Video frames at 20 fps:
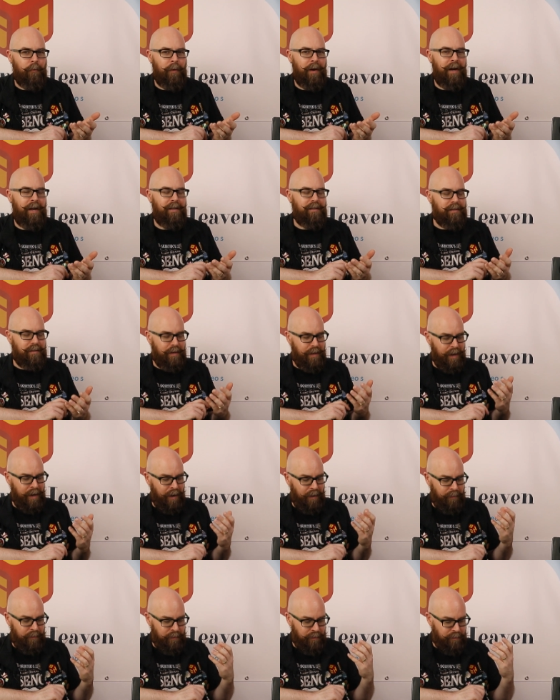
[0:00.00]
right?
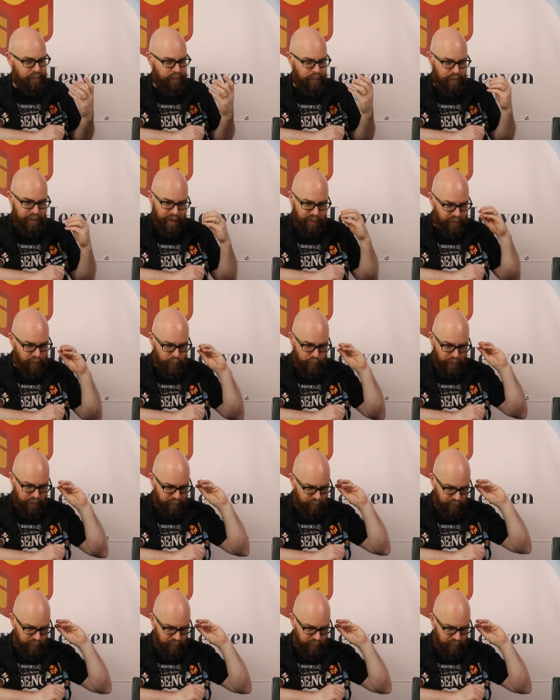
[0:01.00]
And that you